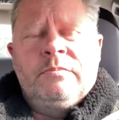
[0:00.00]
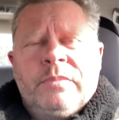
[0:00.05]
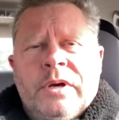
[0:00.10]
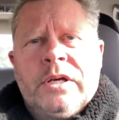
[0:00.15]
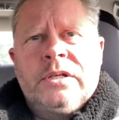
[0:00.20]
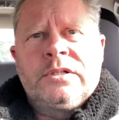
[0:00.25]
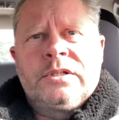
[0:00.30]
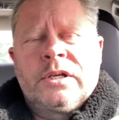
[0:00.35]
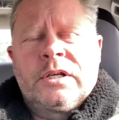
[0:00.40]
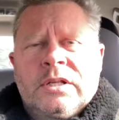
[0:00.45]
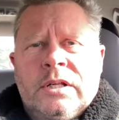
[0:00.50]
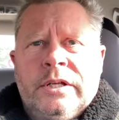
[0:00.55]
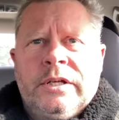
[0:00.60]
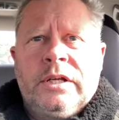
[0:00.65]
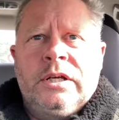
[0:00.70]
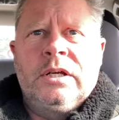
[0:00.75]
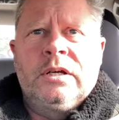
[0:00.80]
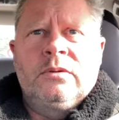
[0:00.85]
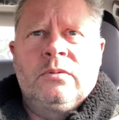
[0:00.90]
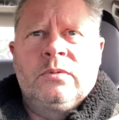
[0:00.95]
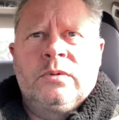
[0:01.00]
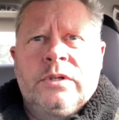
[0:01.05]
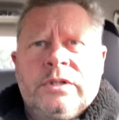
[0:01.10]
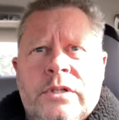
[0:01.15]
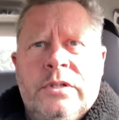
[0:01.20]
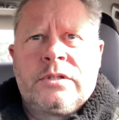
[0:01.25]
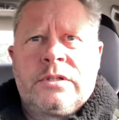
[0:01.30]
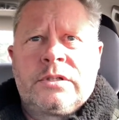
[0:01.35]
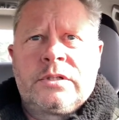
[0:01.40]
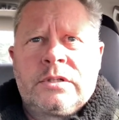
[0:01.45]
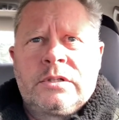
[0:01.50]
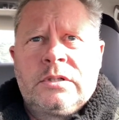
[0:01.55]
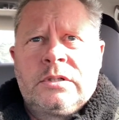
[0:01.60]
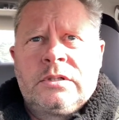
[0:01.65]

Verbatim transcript: basically it was